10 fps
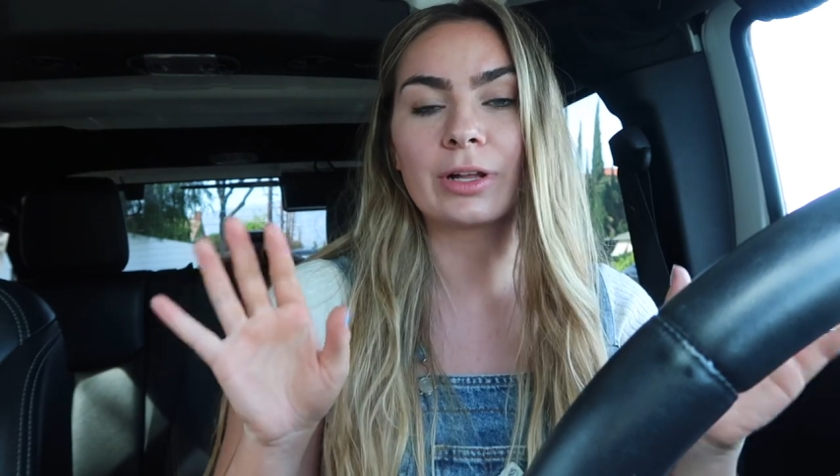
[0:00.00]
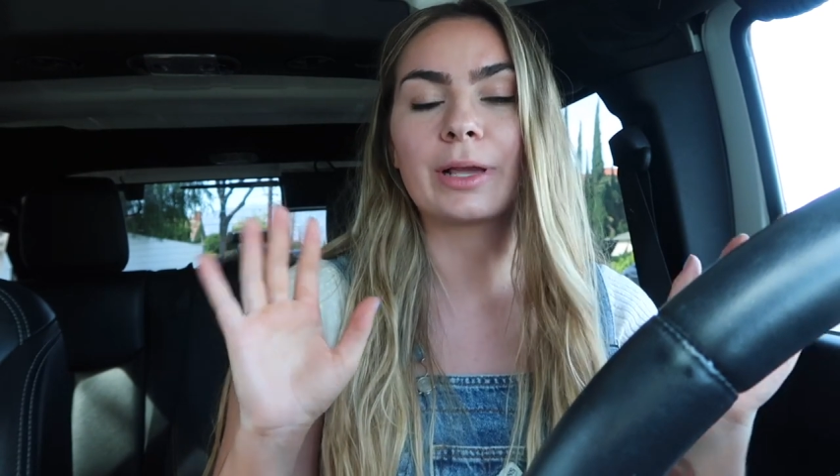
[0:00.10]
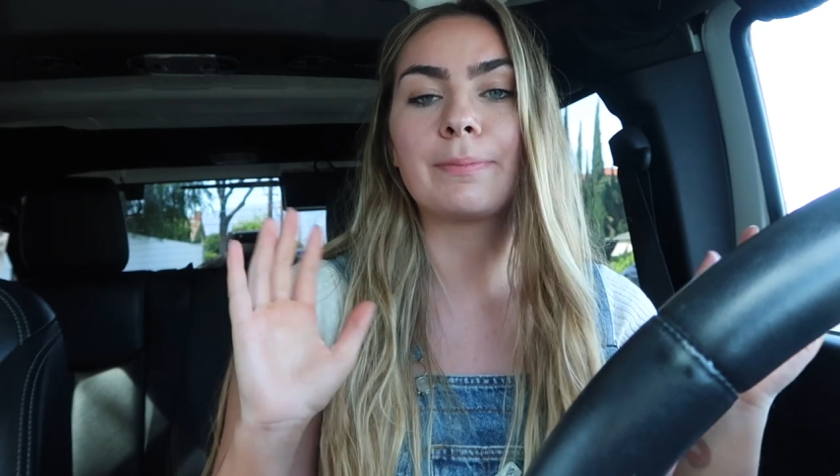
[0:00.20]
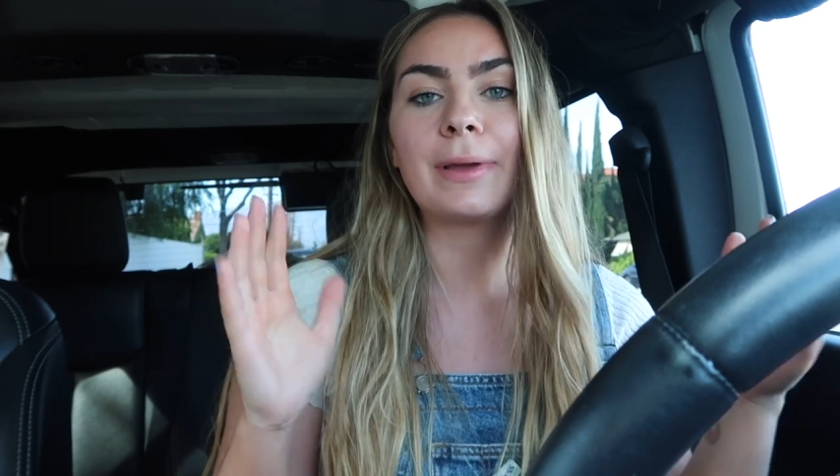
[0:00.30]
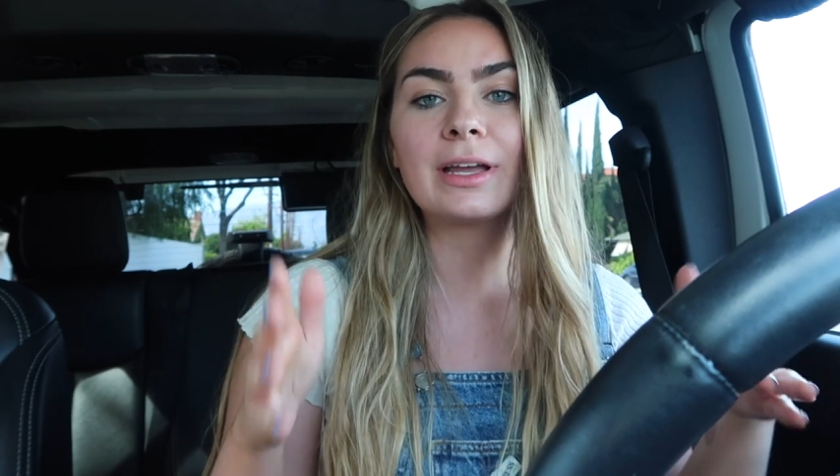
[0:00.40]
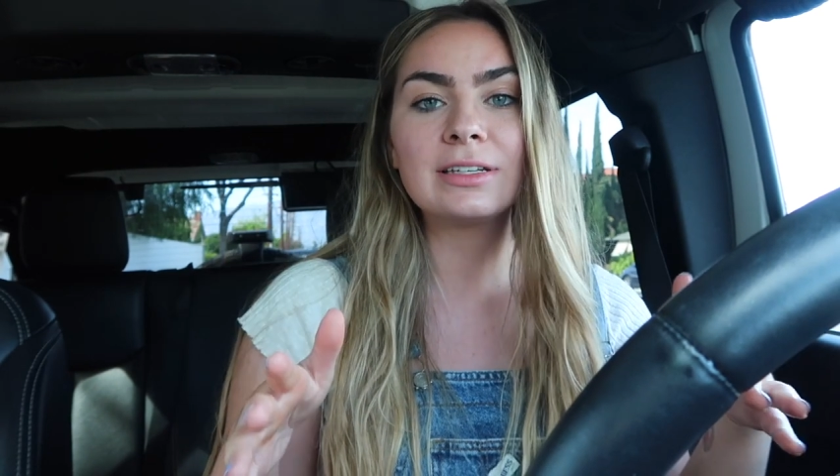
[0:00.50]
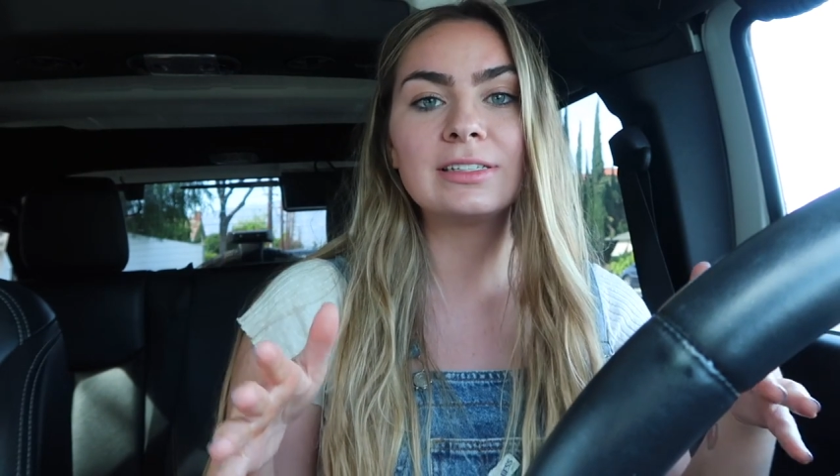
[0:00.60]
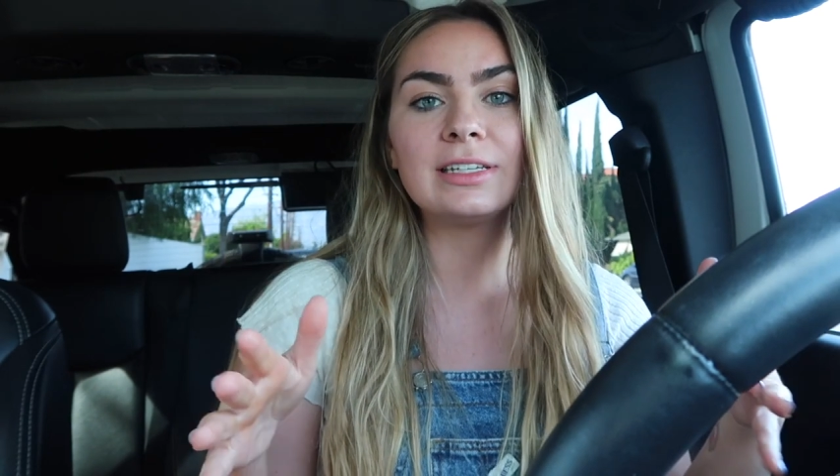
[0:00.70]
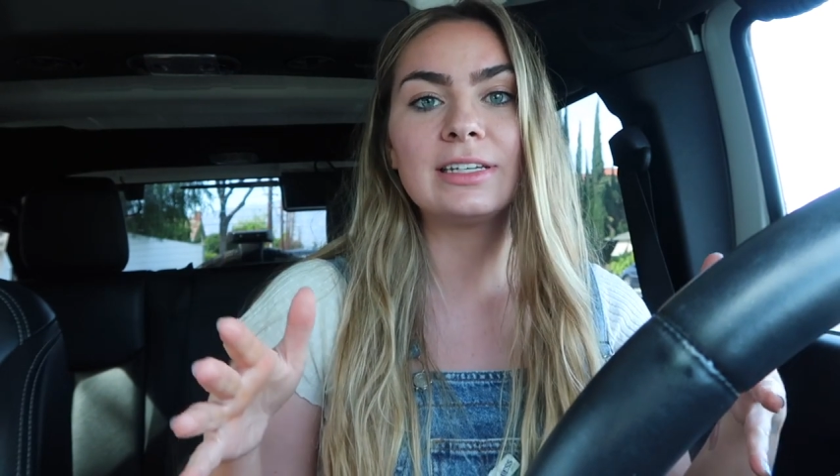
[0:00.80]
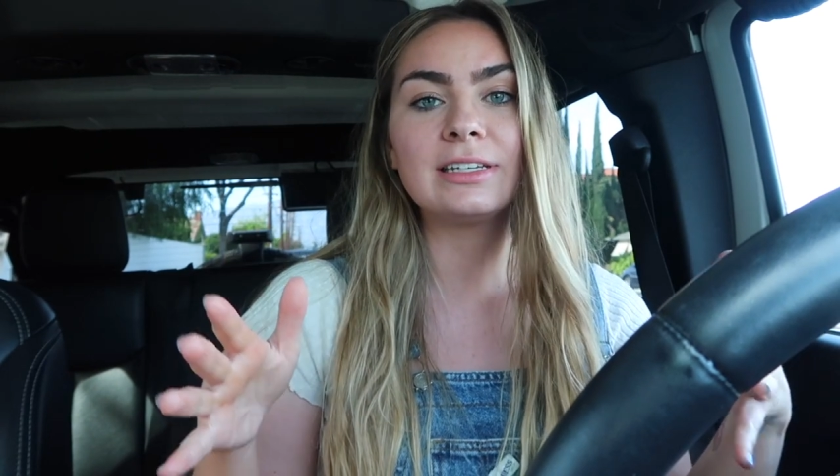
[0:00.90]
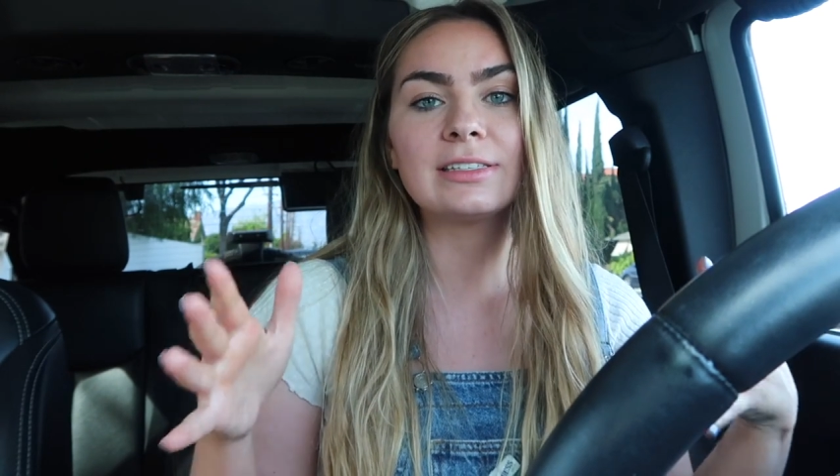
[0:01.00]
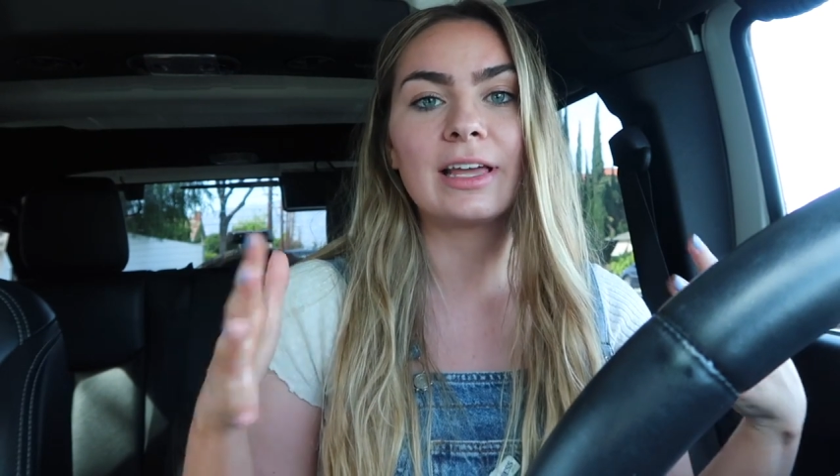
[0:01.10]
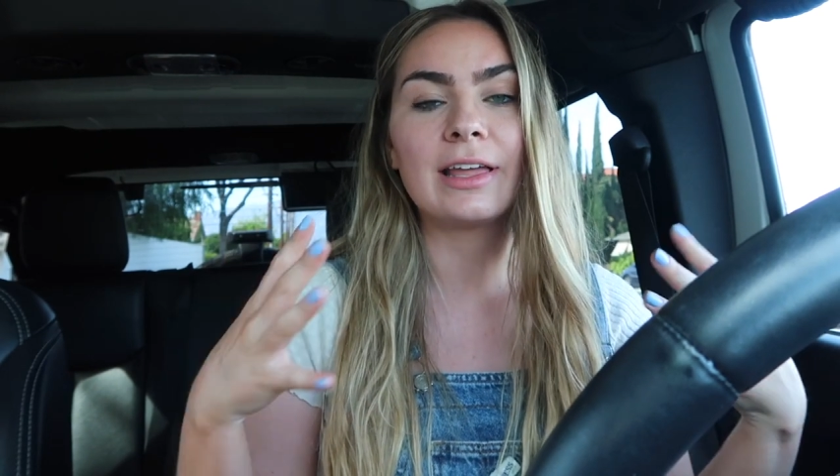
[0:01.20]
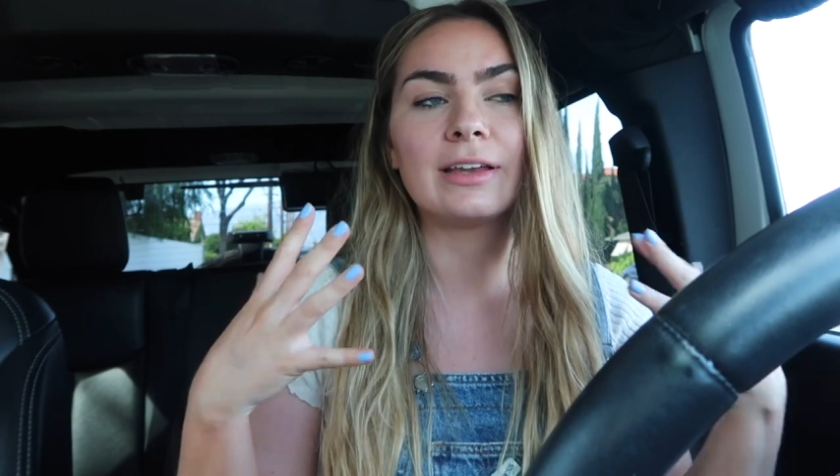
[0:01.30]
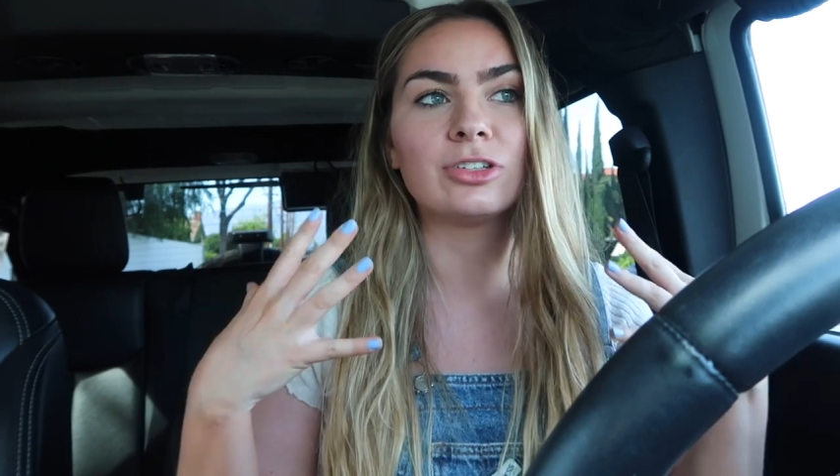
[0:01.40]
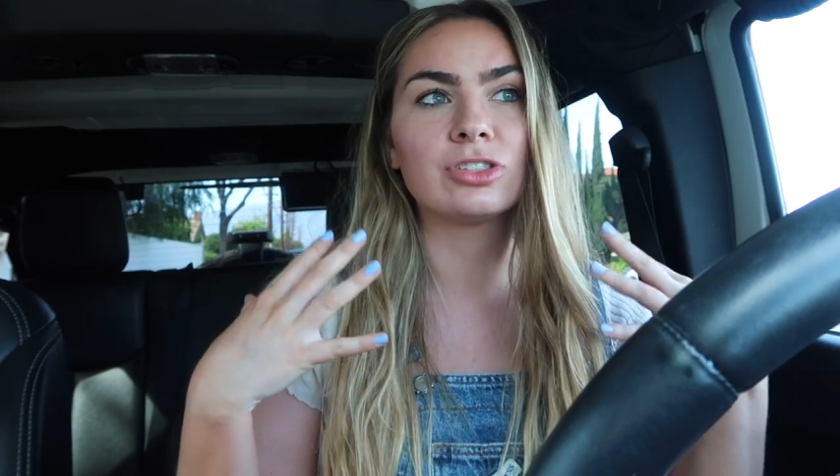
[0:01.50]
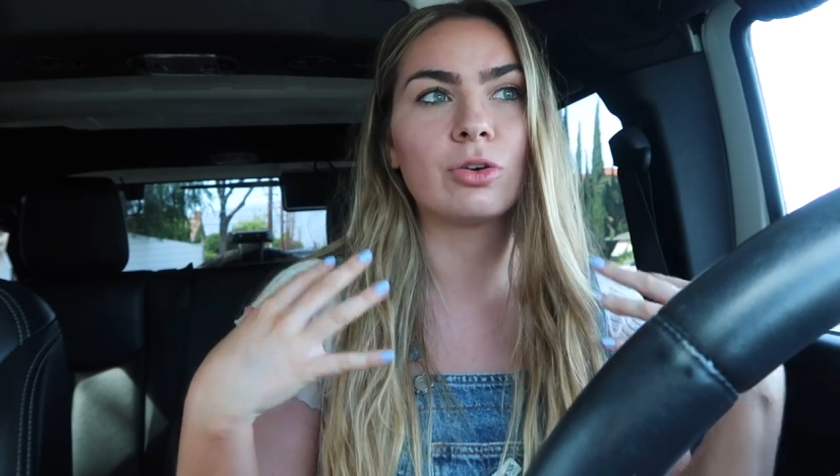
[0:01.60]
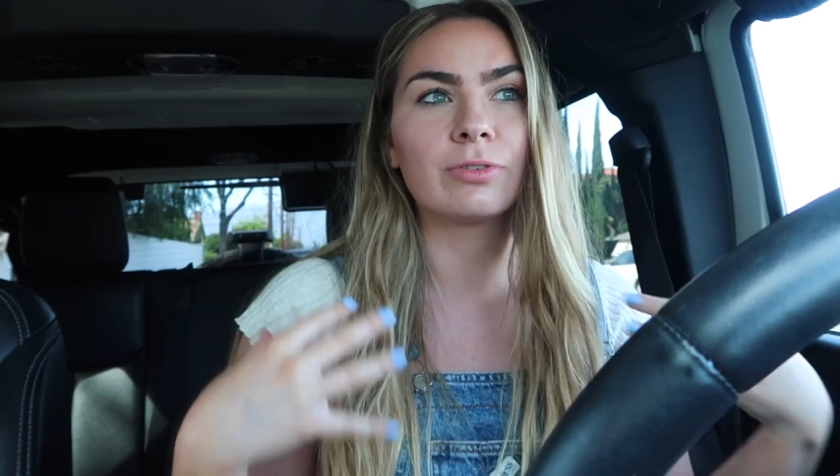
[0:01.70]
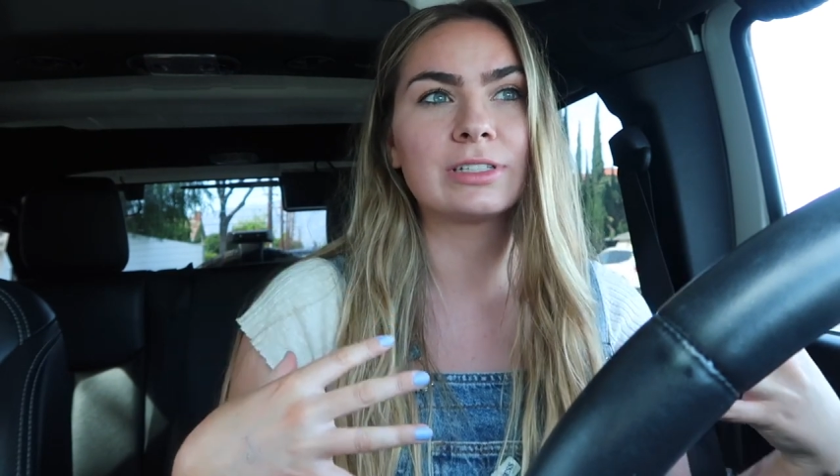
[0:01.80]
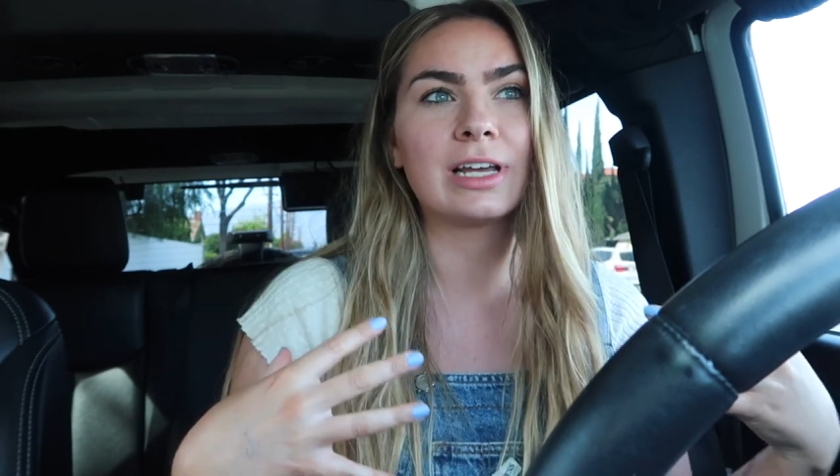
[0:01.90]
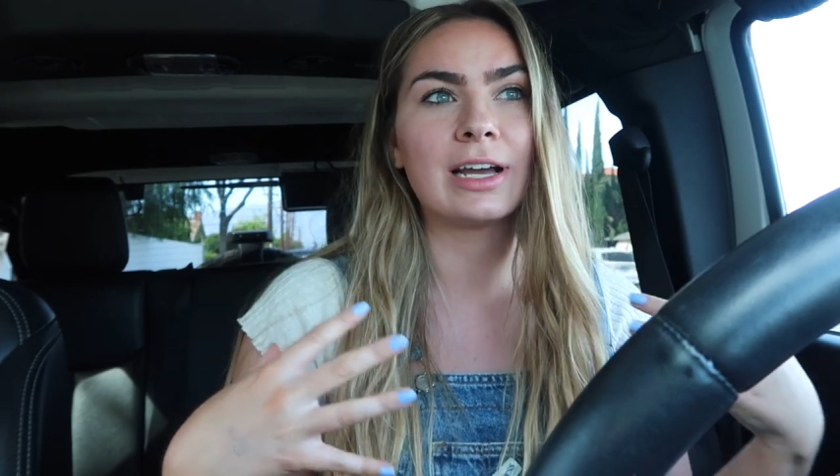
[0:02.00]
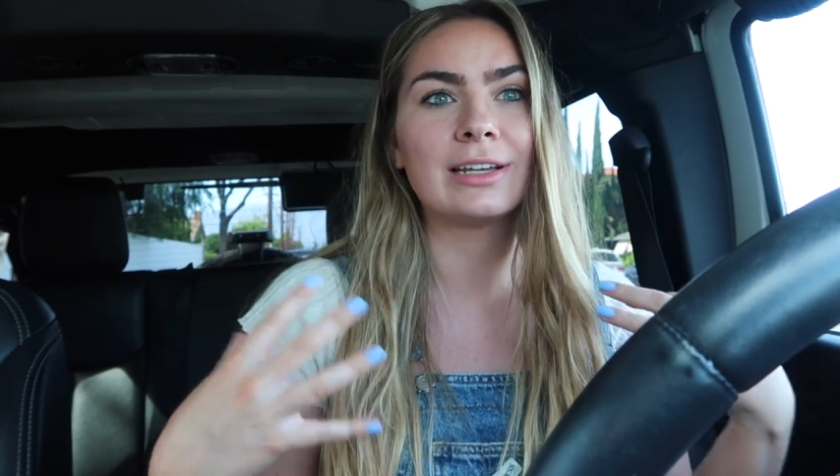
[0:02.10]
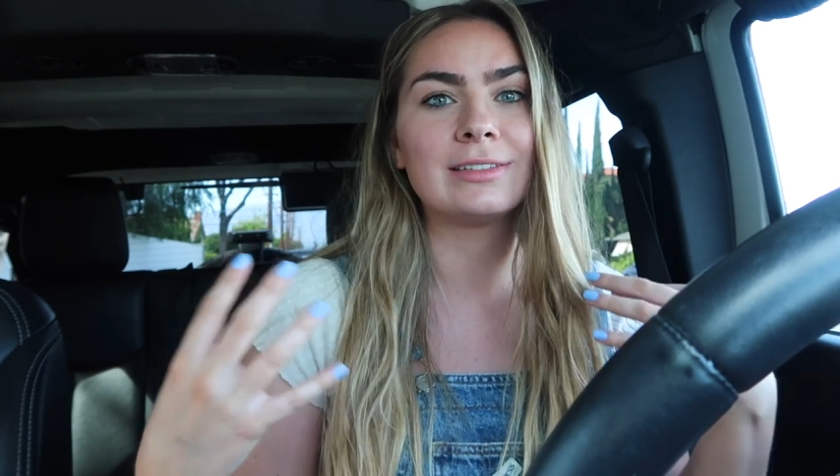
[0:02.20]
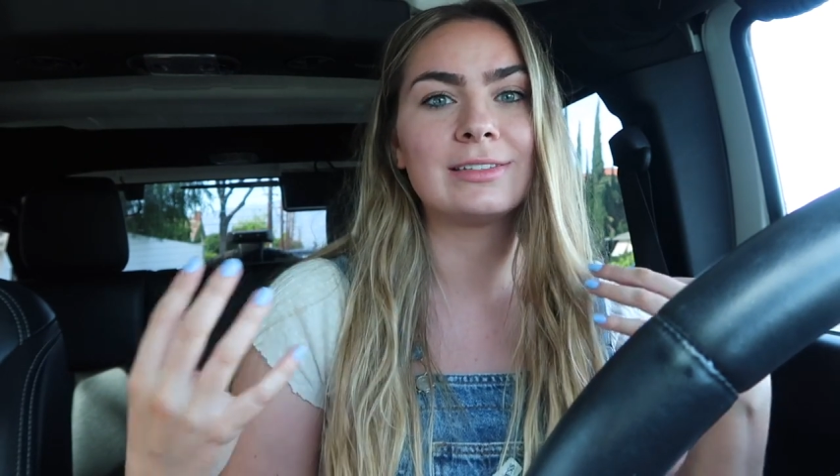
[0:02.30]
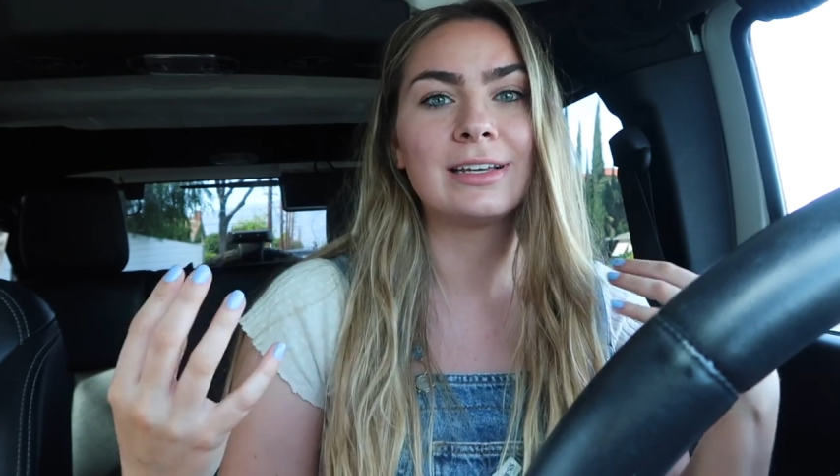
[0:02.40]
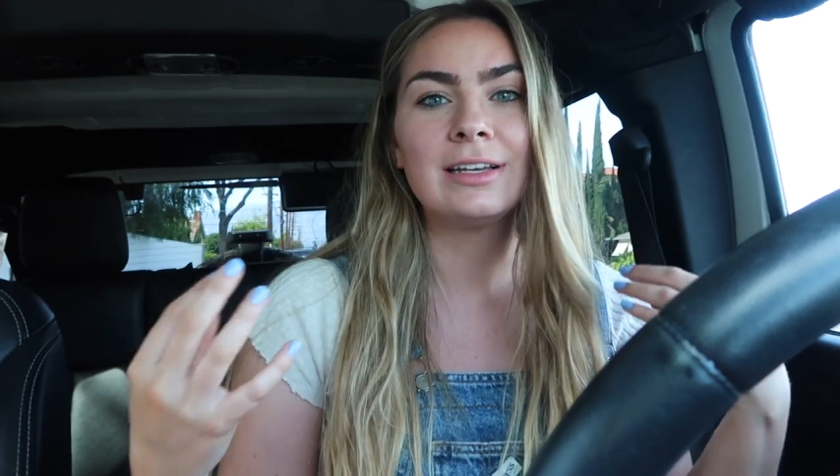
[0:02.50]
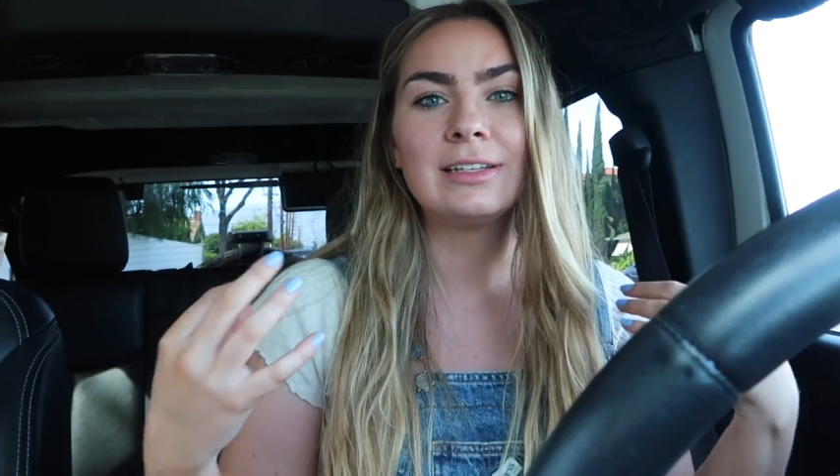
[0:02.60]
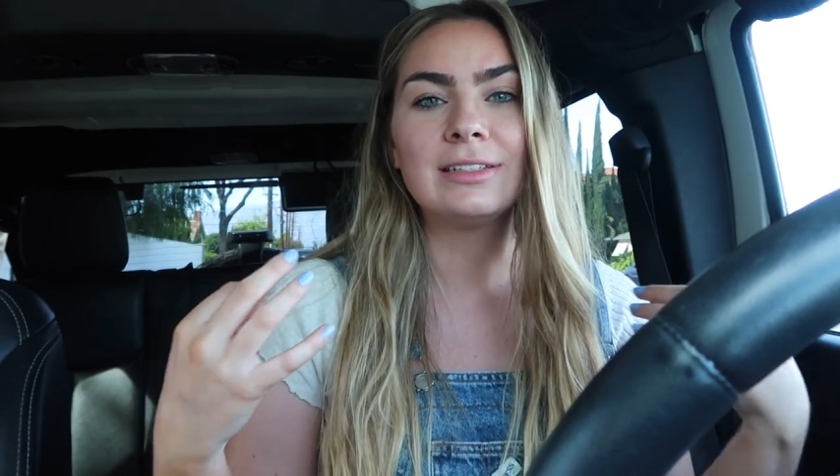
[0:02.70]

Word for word: like band tees and just oversized